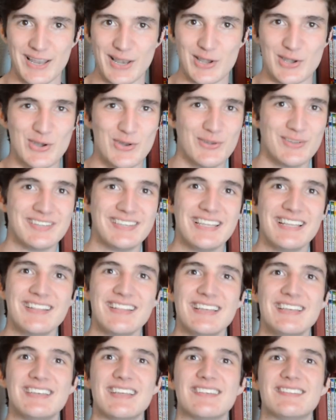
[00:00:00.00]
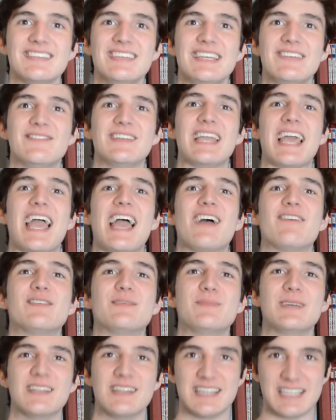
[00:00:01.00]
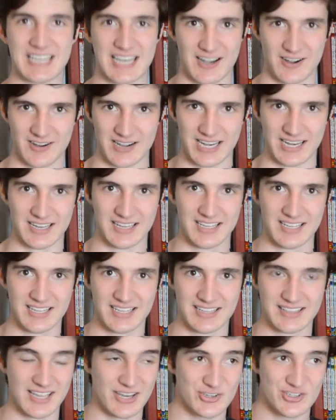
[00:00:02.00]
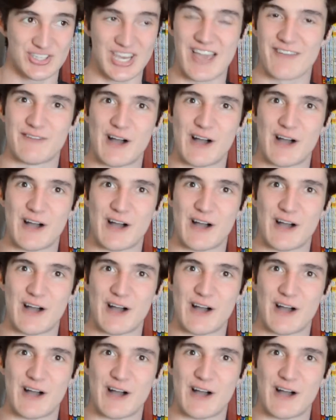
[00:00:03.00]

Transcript: New Zealand doesn't even have a military. They just have